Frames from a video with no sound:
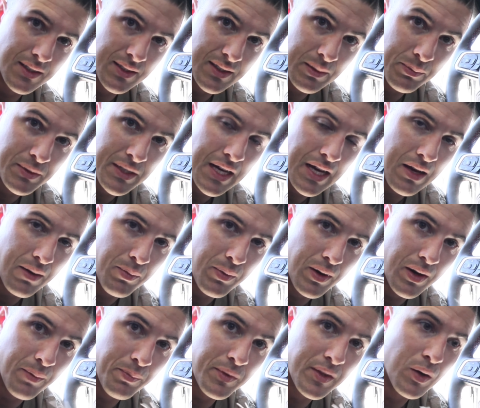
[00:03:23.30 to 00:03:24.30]
zip tie
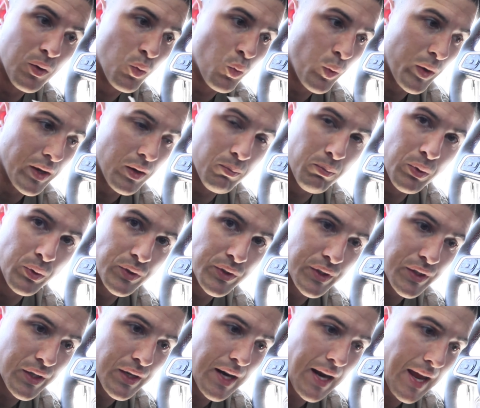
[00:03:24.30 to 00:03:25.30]
up the wind
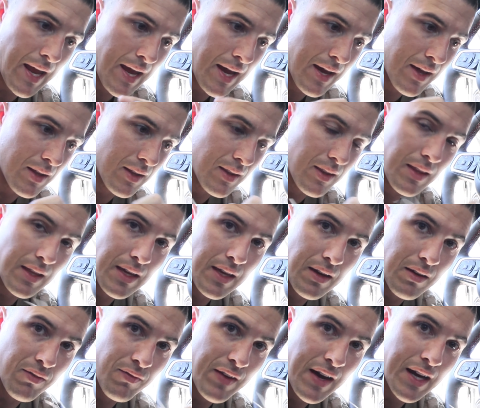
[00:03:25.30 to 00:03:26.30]
booster and
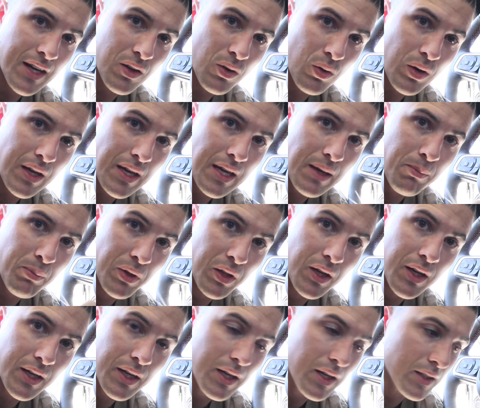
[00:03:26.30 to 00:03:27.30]
the factory
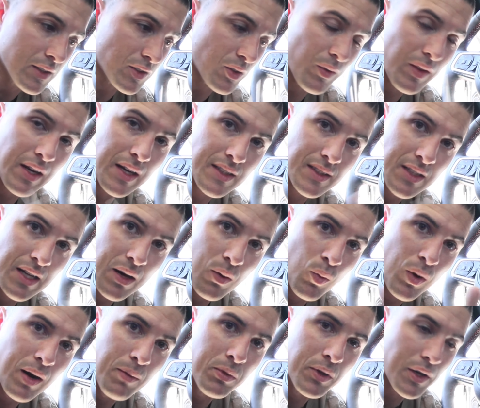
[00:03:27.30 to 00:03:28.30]
plug so that it's
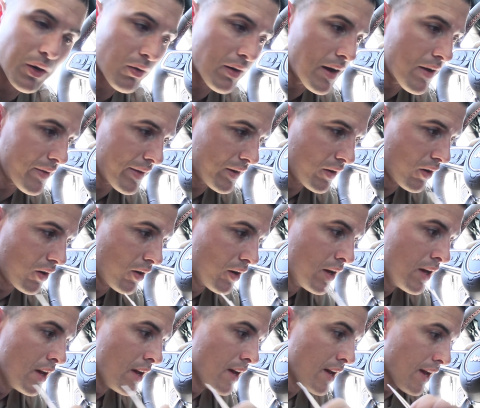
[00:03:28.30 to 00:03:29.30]
not wobbling around at all,
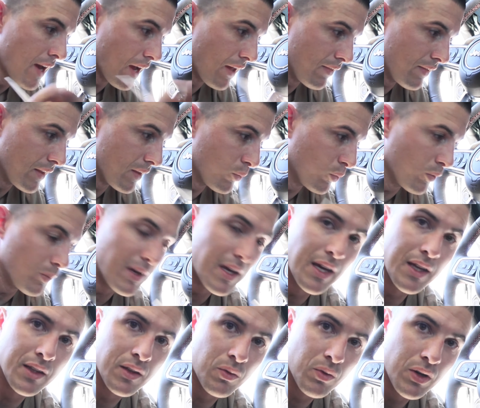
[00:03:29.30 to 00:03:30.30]
and then we'll be
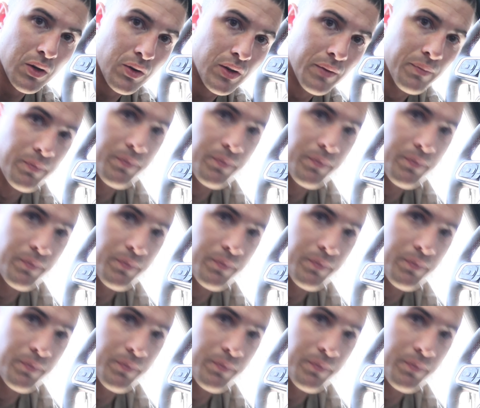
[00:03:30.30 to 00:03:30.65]
hitting the road.